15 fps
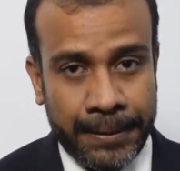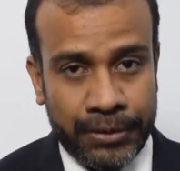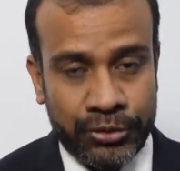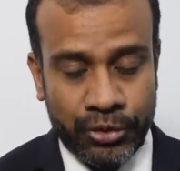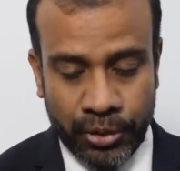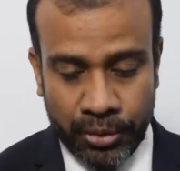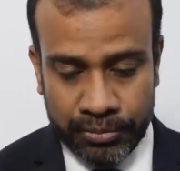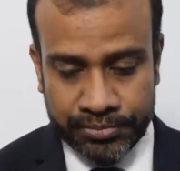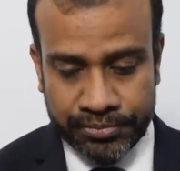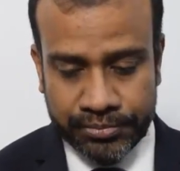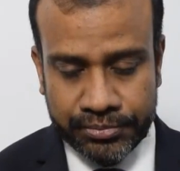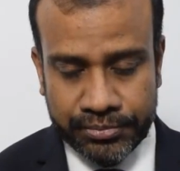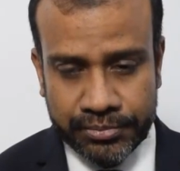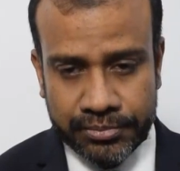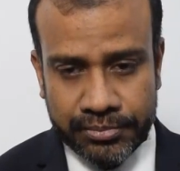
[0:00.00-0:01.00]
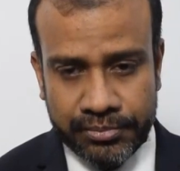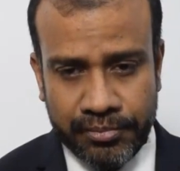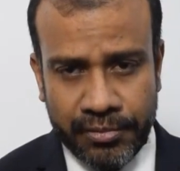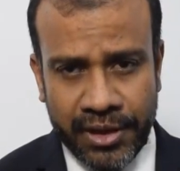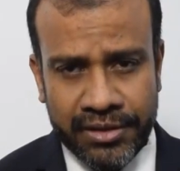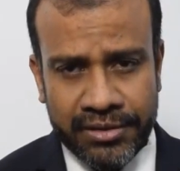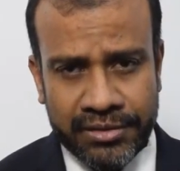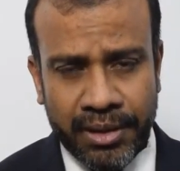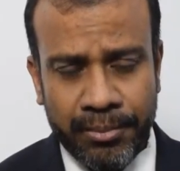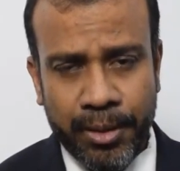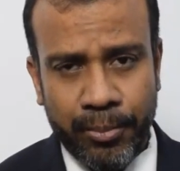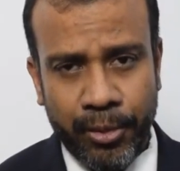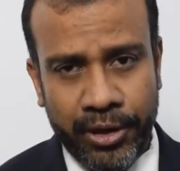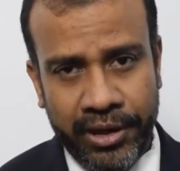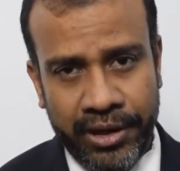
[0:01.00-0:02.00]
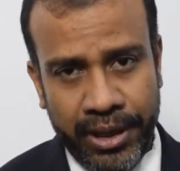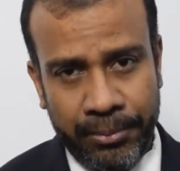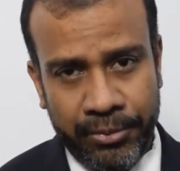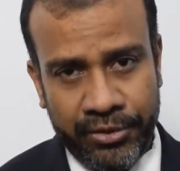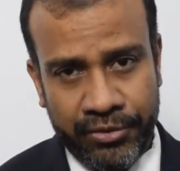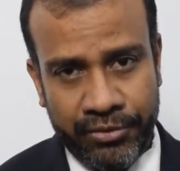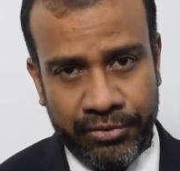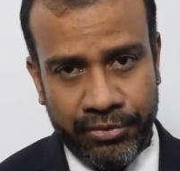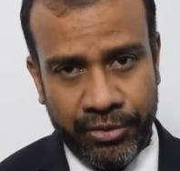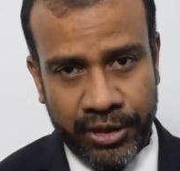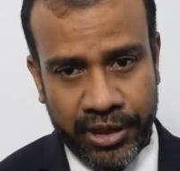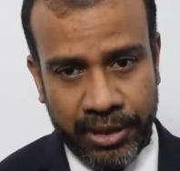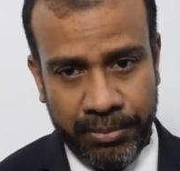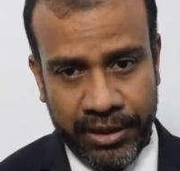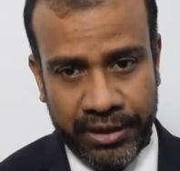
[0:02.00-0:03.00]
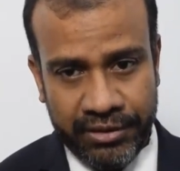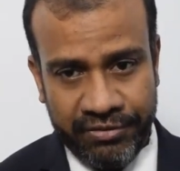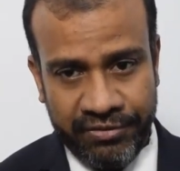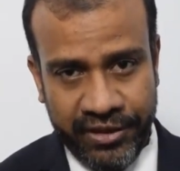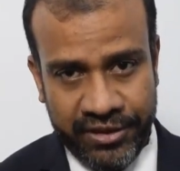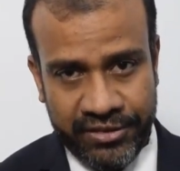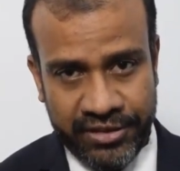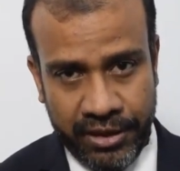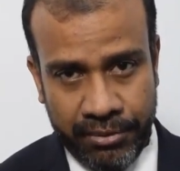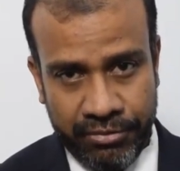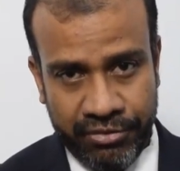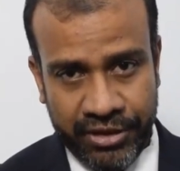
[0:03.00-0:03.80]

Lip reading: So some important tips for keeping the feet safe.